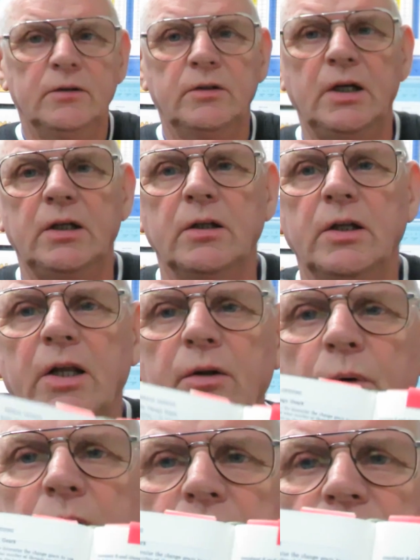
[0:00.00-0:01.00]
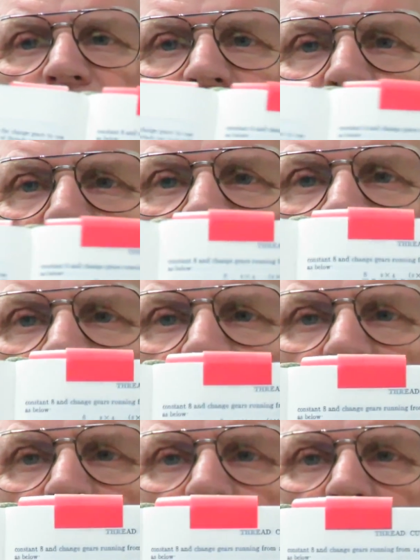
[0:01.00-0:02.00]
Then another one is thread
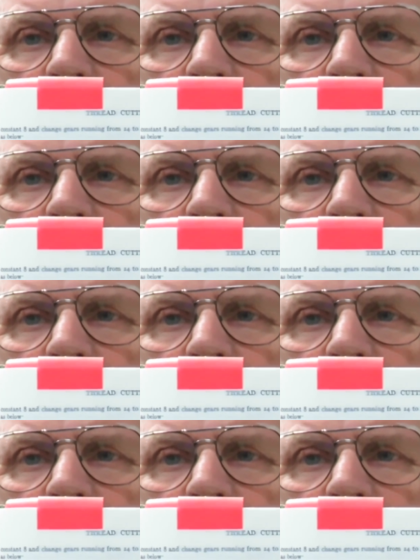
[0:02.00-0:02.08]
cutting,